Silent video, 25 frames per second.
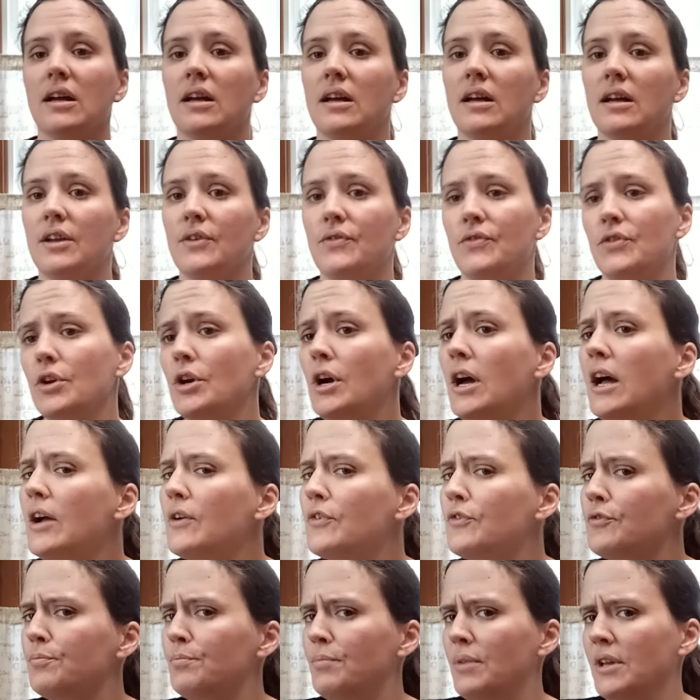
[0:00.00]
If you
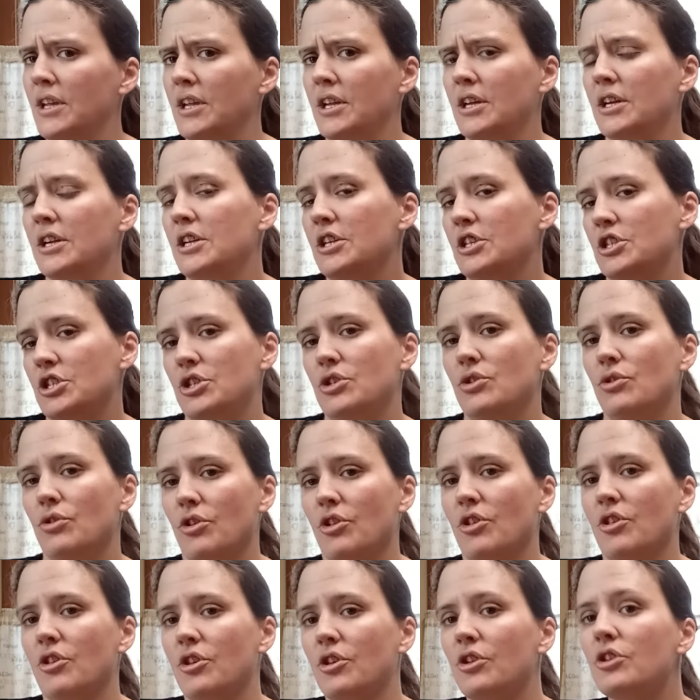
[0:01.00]
have bigger
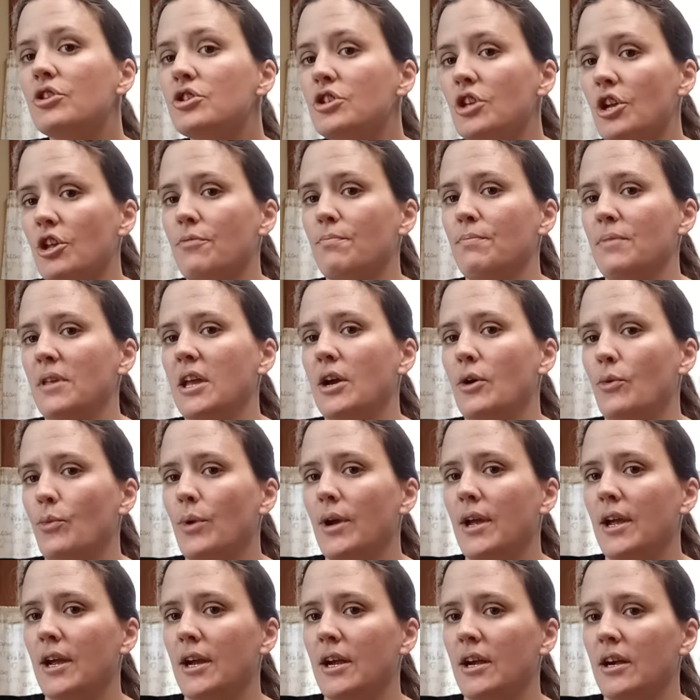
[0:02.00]
issues, just be
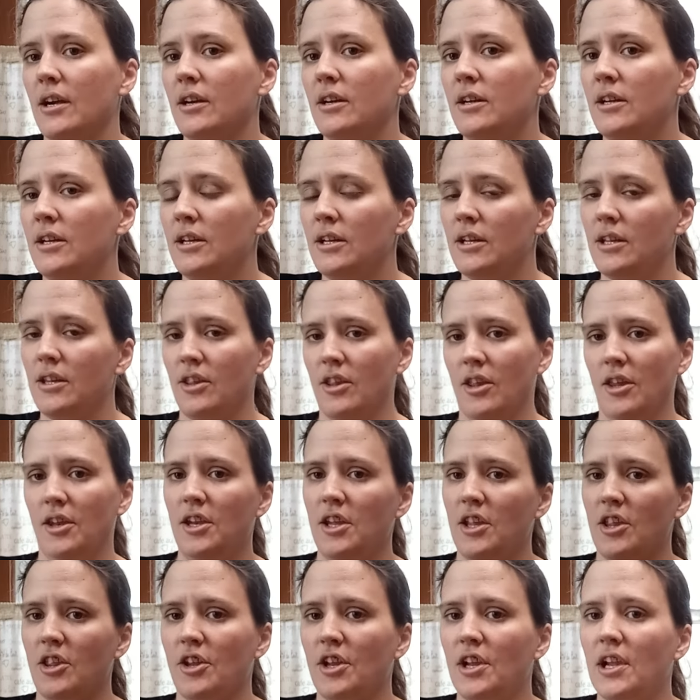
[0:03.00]
aware.
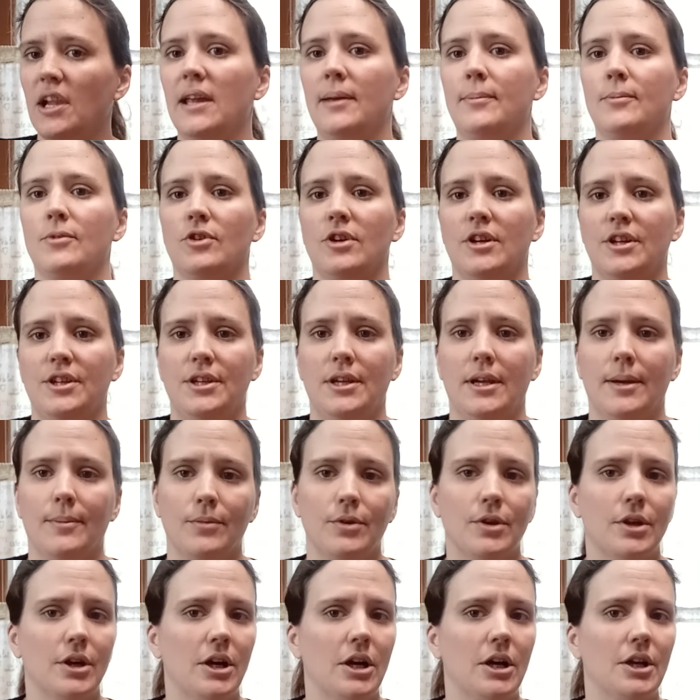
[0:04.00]
The disclaimer right here,
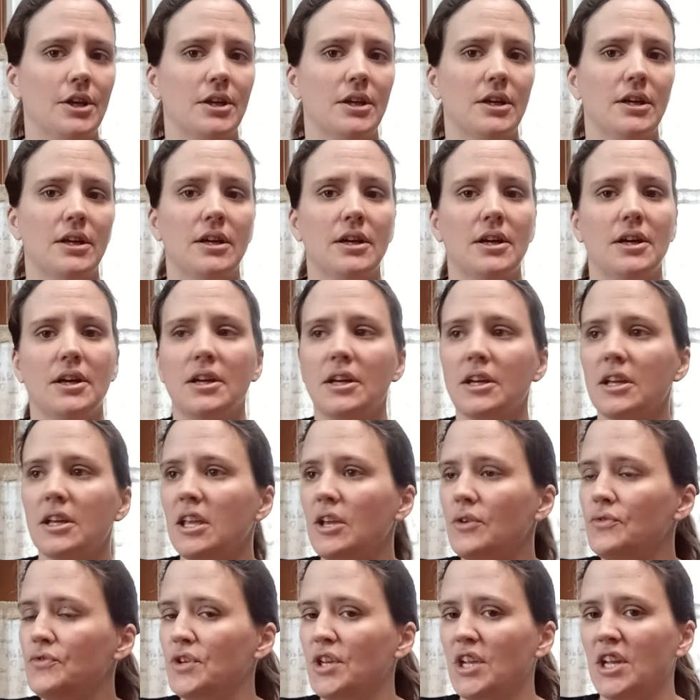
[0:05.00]
I'm not
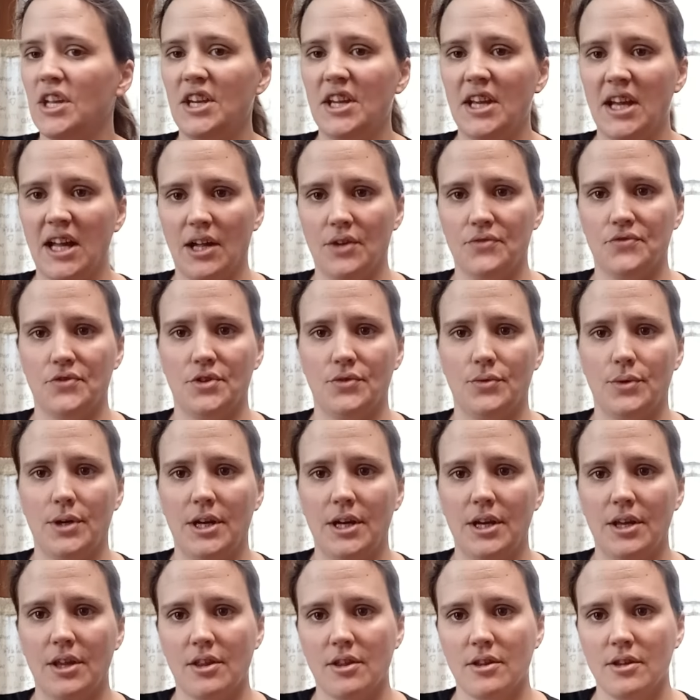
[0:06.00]
giving any health
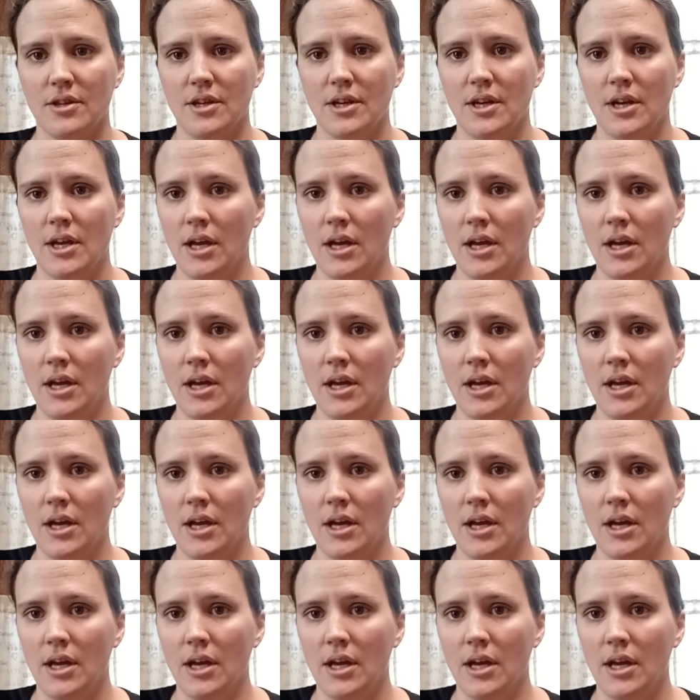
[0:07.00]
advice.